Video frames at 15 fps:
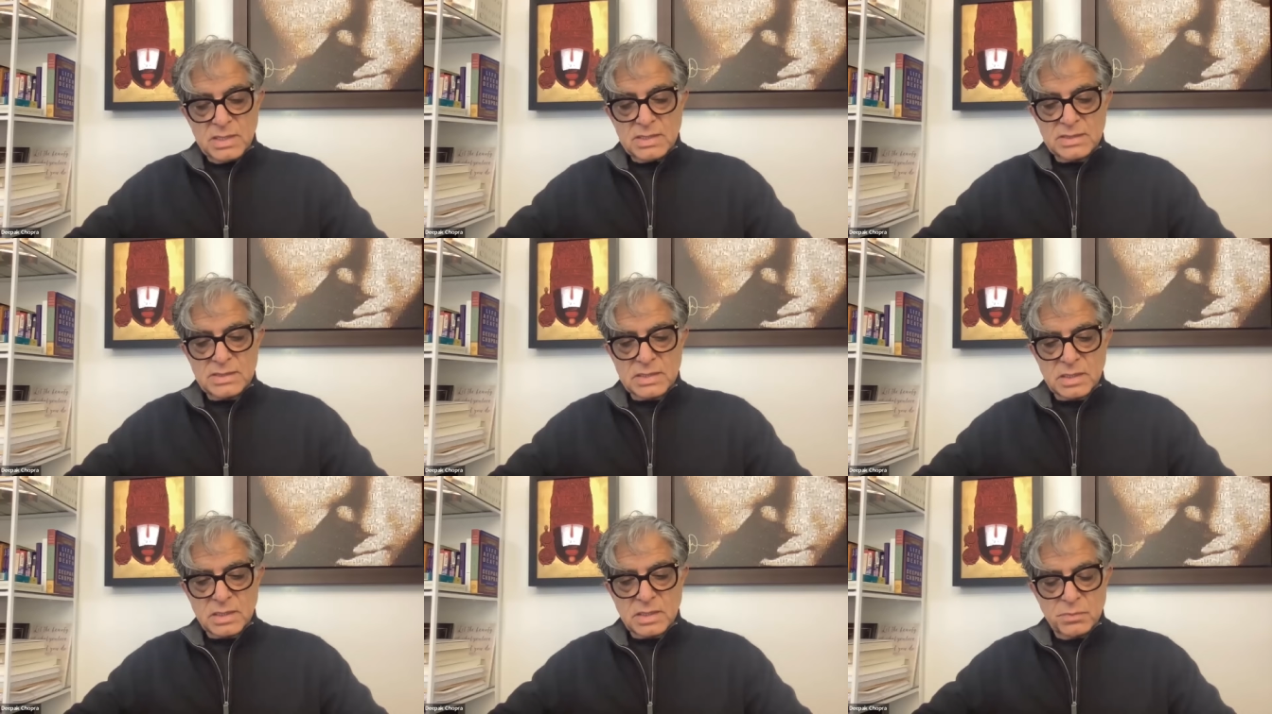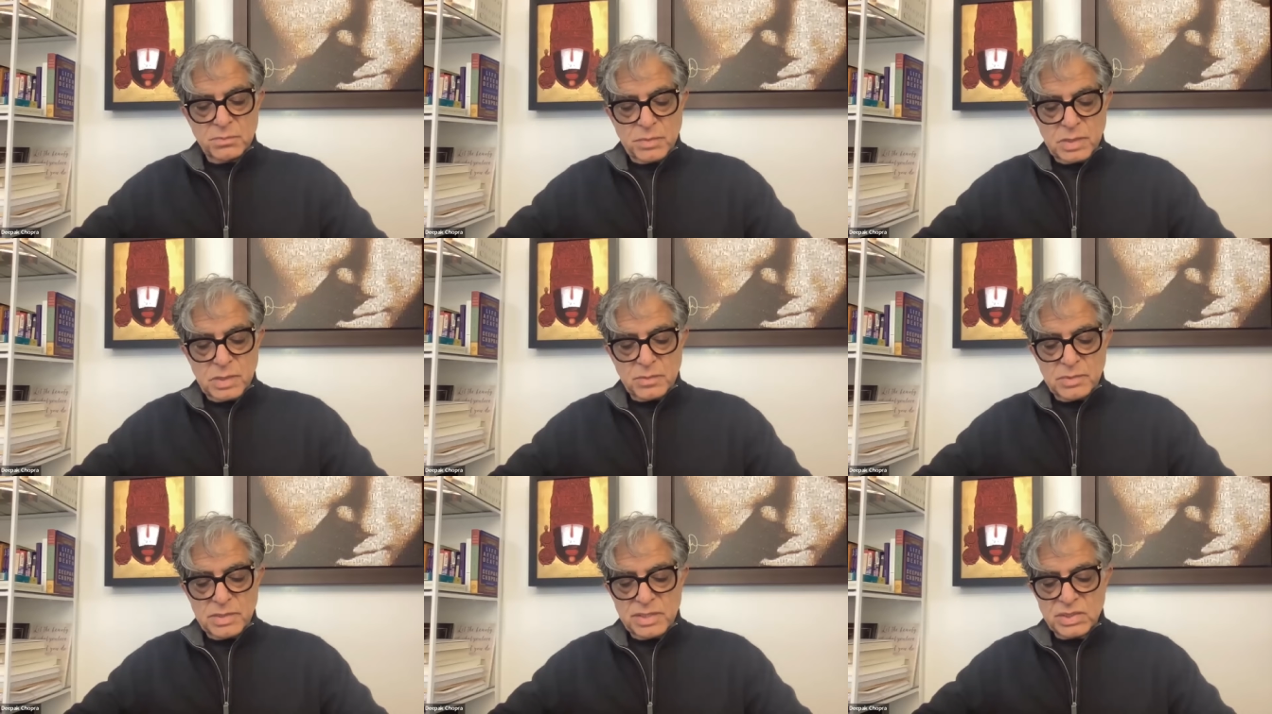A study
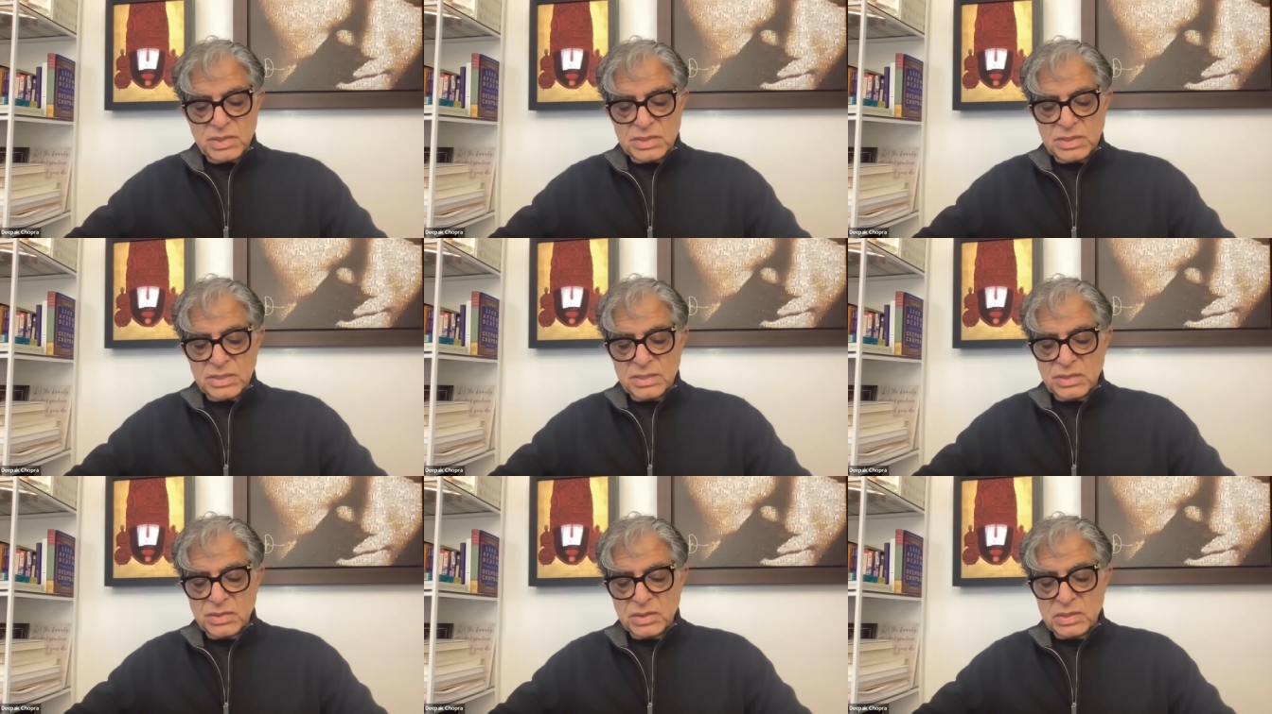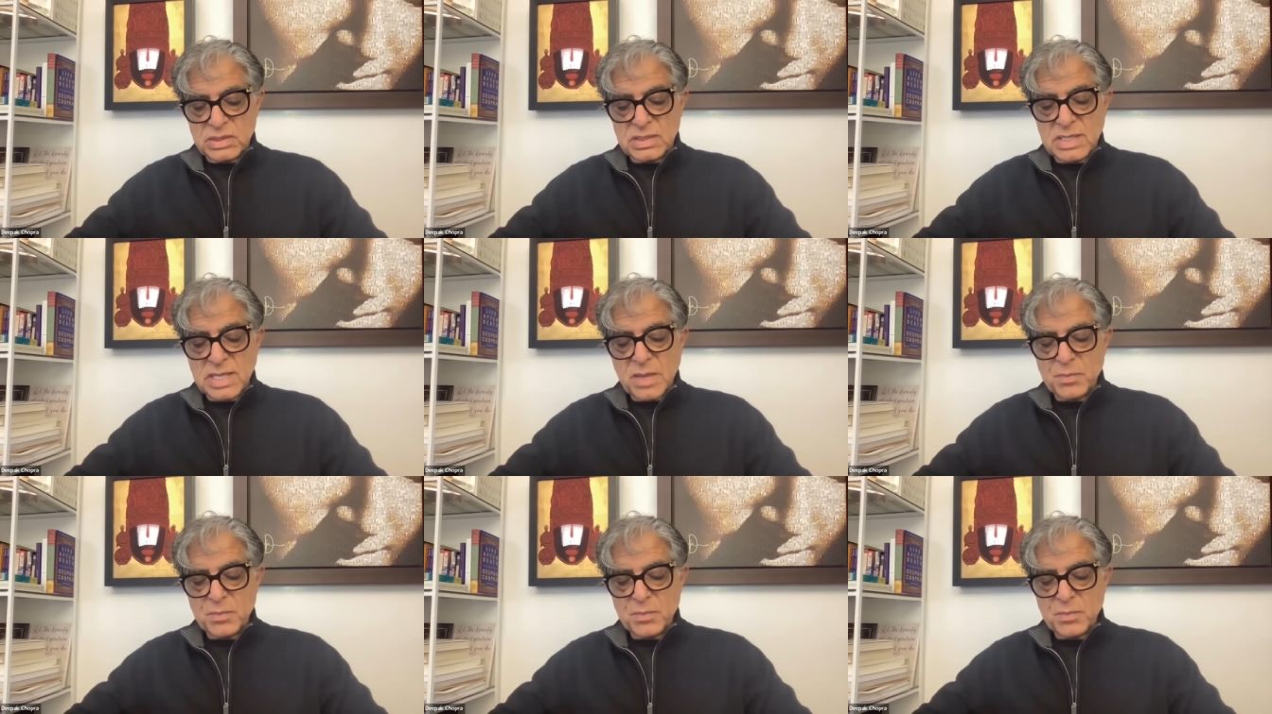published in the journal